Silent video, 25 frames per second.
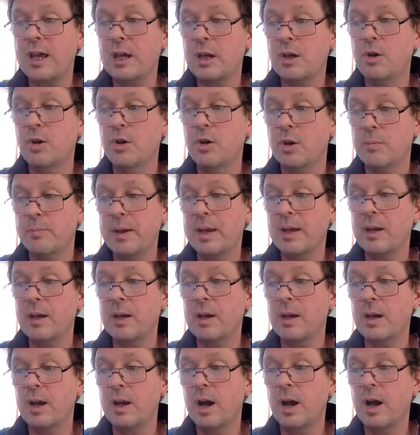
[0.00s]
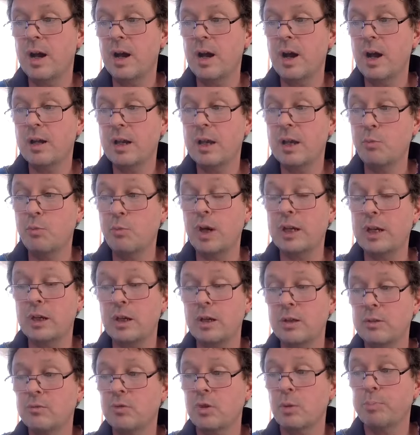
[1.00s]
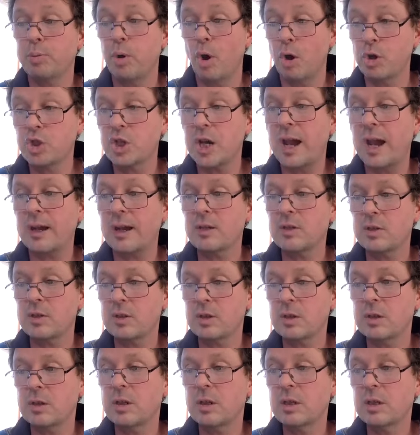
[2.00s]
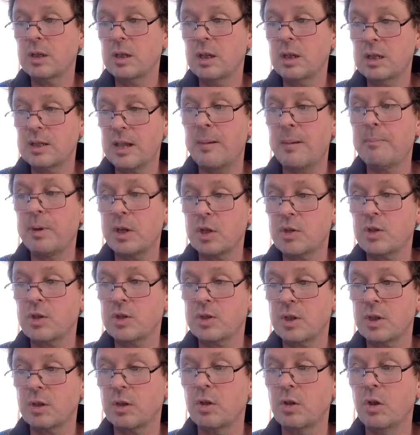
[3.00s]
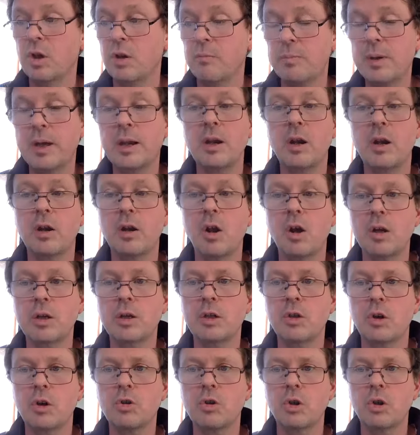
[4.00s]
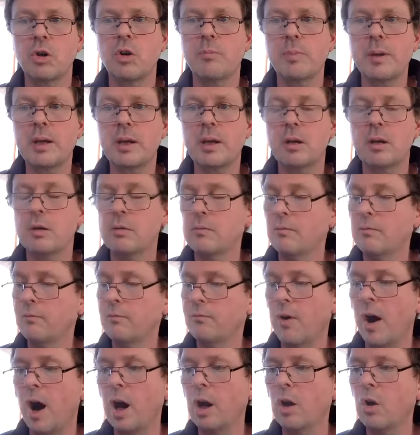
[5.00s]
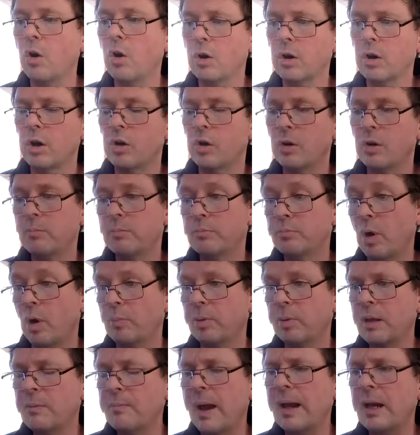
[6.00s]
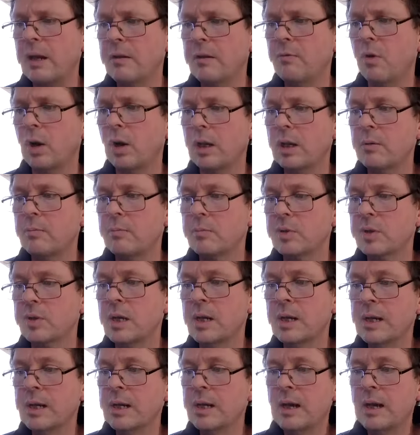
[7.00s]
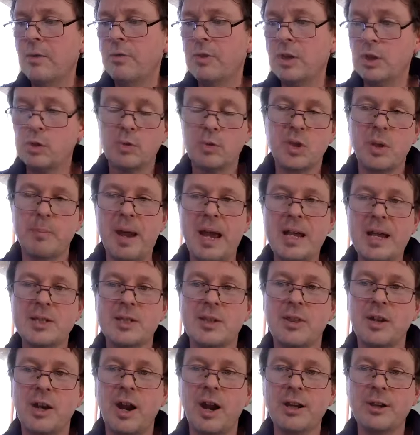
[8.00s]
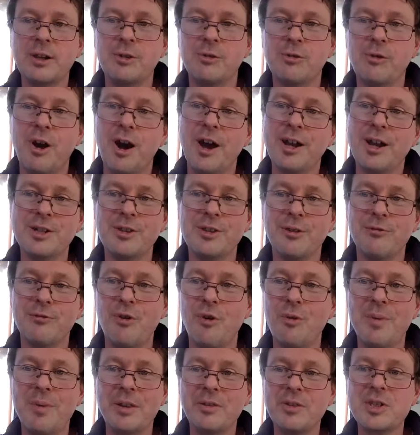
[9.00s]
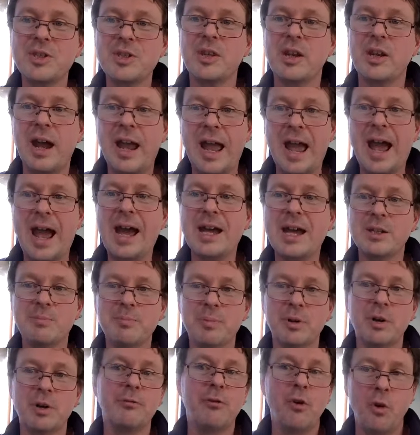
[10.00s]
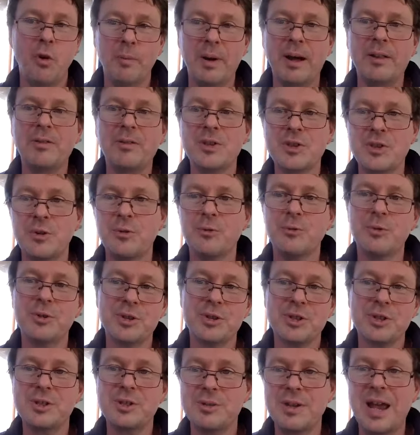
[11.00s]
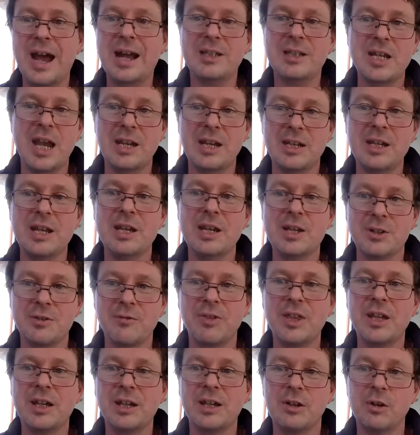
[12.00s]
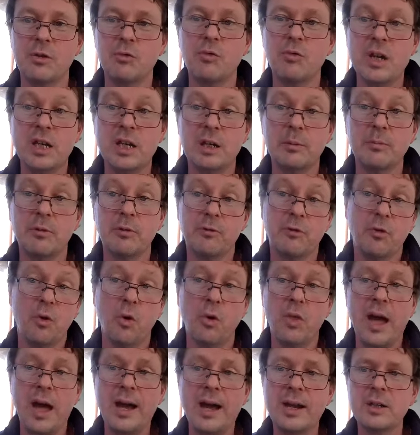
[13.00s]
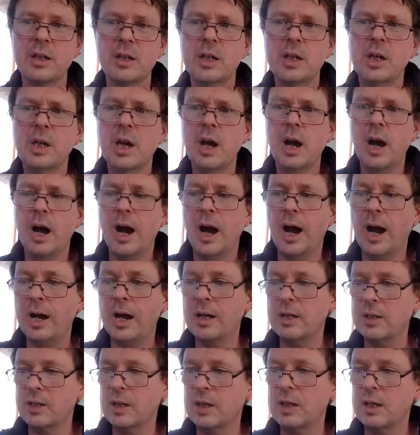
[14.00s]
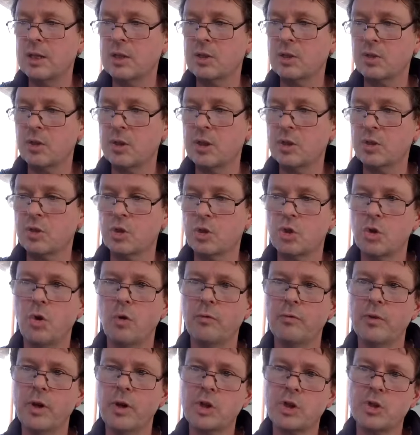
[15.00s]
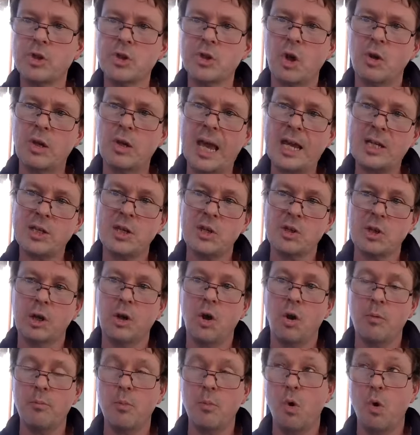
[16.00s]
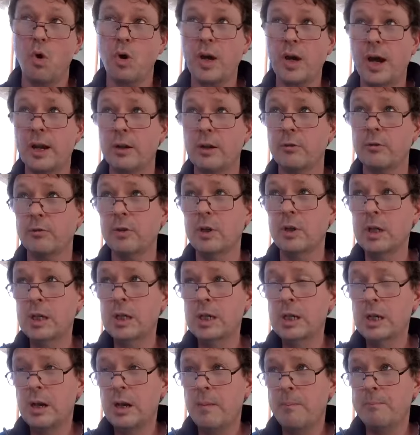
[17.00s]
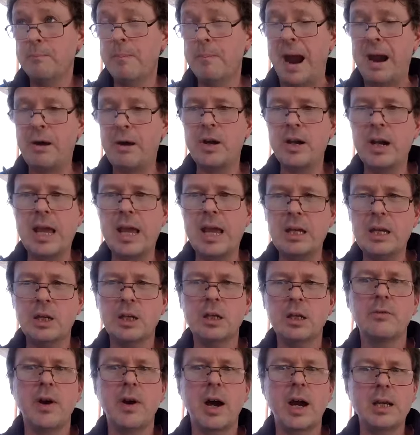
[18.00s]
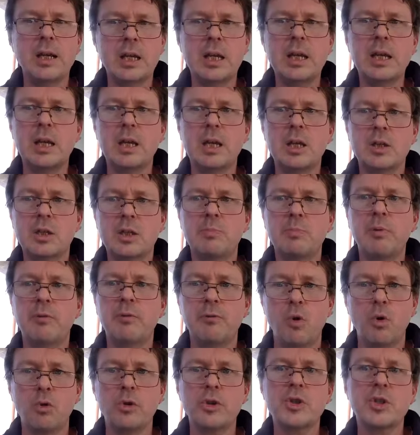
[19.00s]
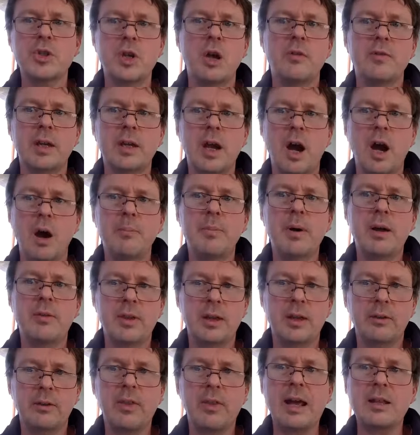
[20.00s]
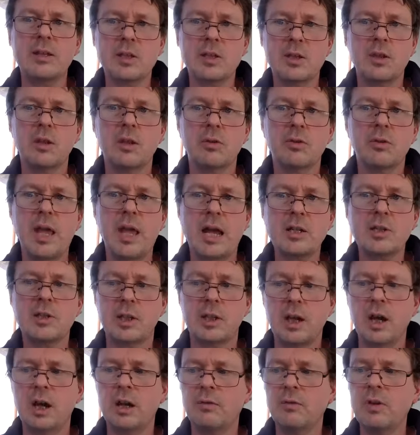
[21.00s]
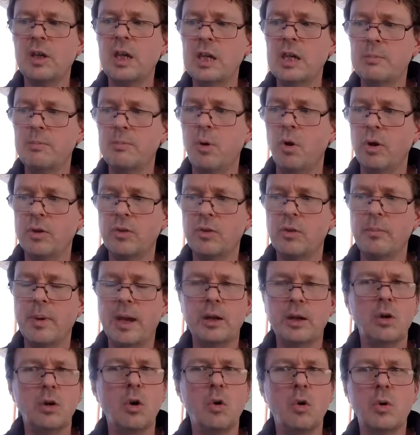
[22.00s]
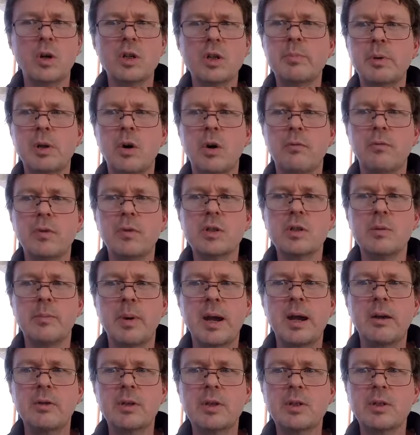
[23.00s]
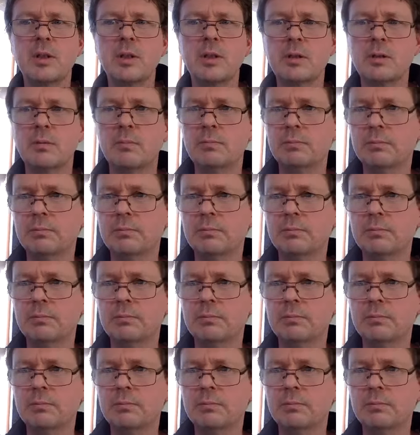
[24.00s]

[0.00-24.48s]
It could have been, the project is ambitious and could have been a lot, could have been far longer and probably many volumes. This was the best that I could write in the 4 months that I had, but a 4 months that had 10 years of thinking and reading before that is the short version. So yes, there's a lot more kind of marinating of ideas before the serving up. I think that's the kind of key point that may not always be obvious about these things.